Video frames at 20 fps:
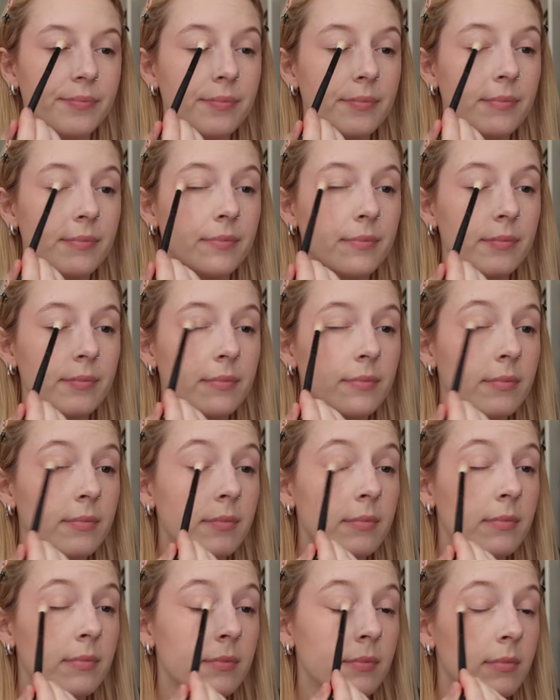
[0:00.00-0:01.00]

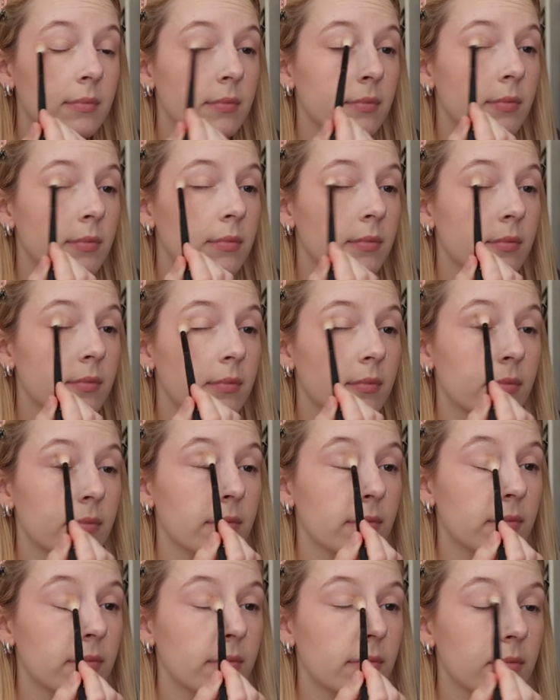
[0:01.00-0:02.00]

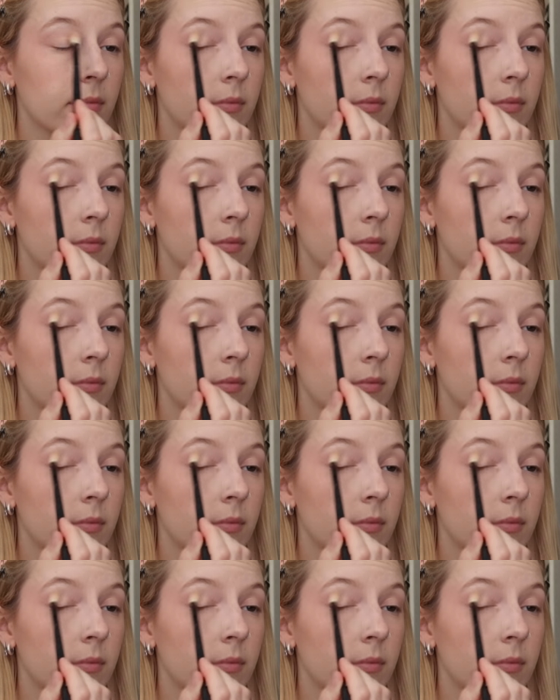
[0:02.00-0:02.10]
Nobody speaks.